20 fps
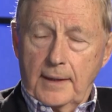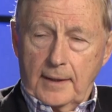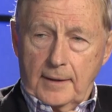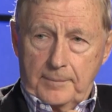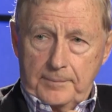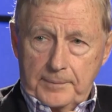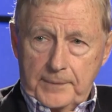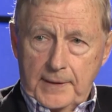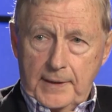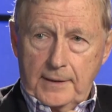
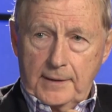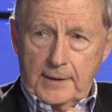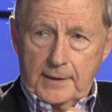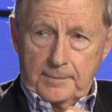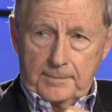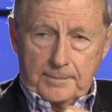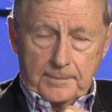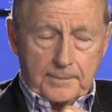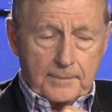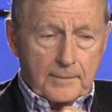Yeah, okay. He
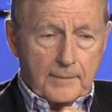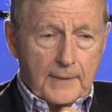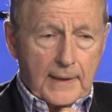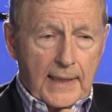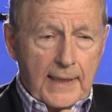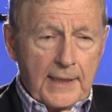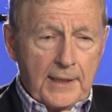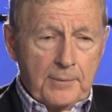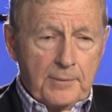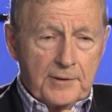did.
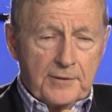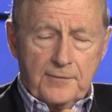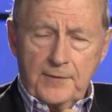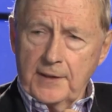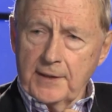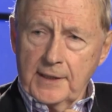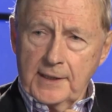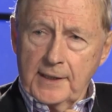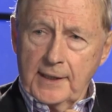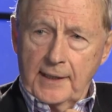He was
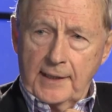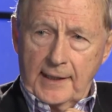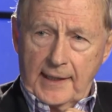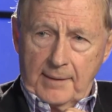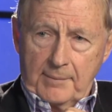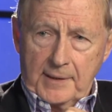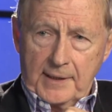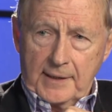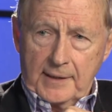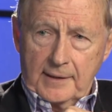very
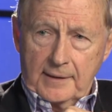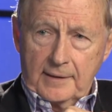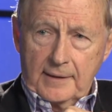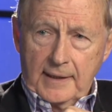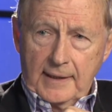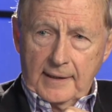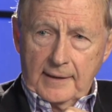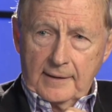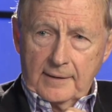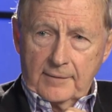dynamic,
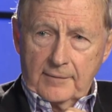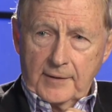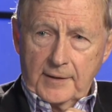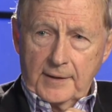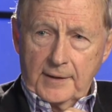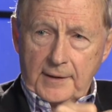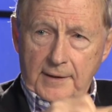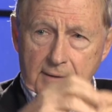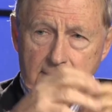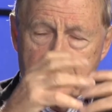
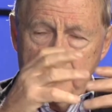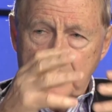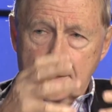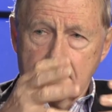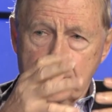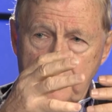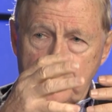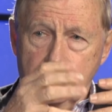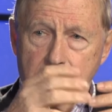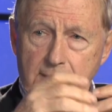very
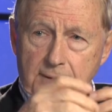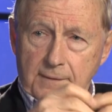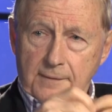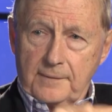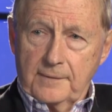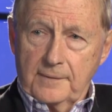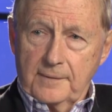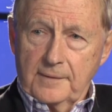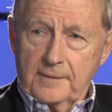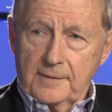
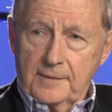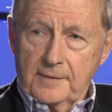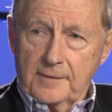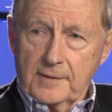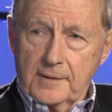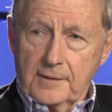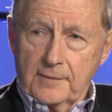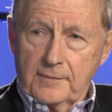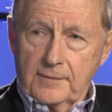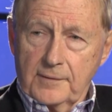extroverted
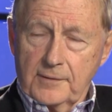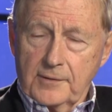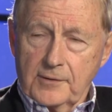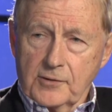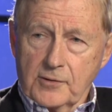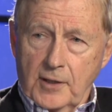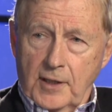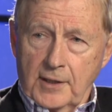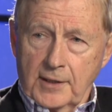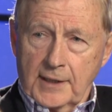sort of
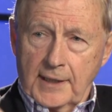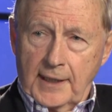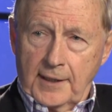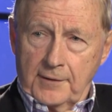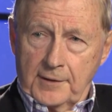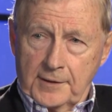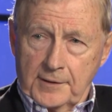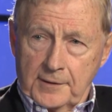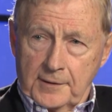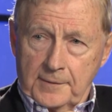strong
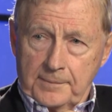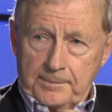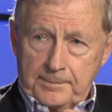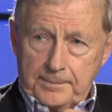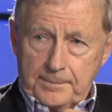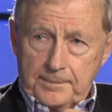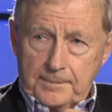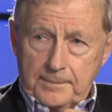character.